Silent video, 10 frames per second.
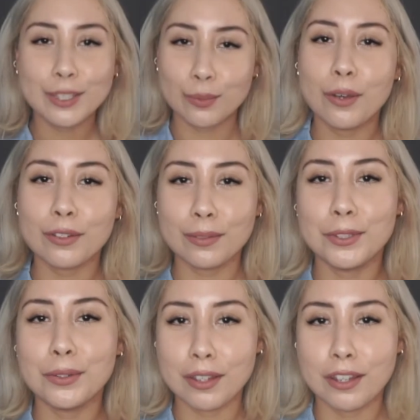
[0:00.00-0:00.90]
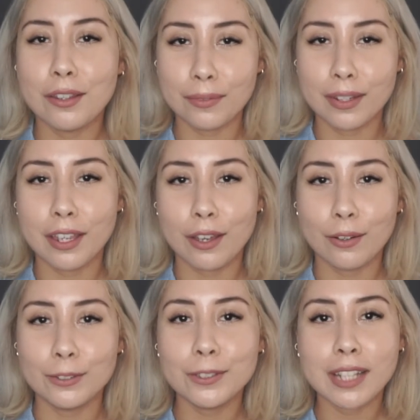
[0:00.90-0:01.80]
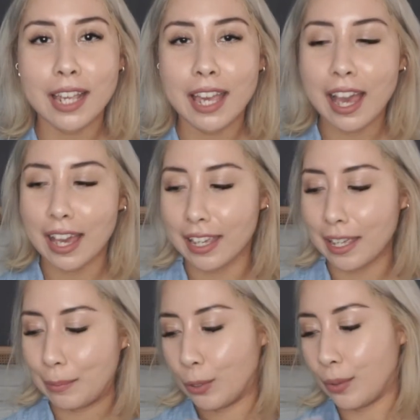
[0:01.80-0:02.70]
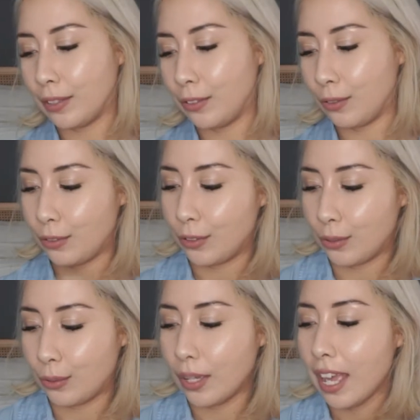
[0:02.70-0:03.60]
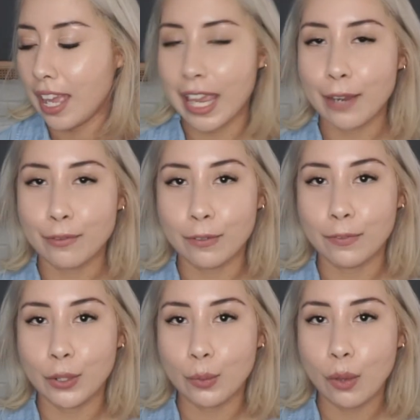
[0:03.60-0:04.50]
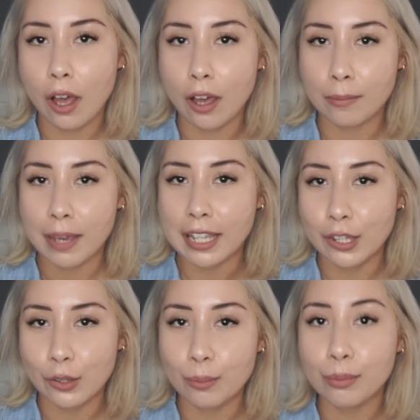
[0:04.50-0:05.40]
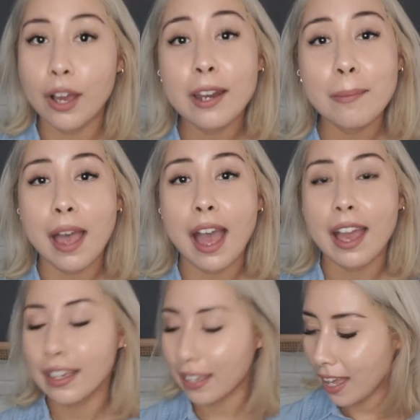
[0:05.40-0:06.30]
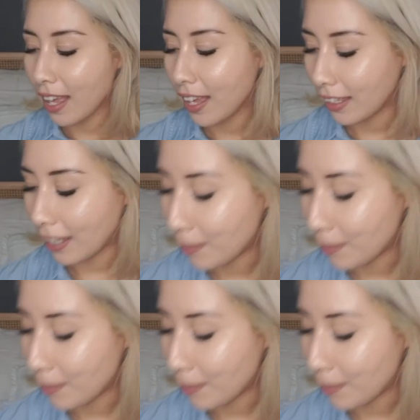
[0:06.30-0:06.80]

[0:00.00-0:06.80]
guys, welcome to another video. Today I am going to do a review on my new Prada bag. Let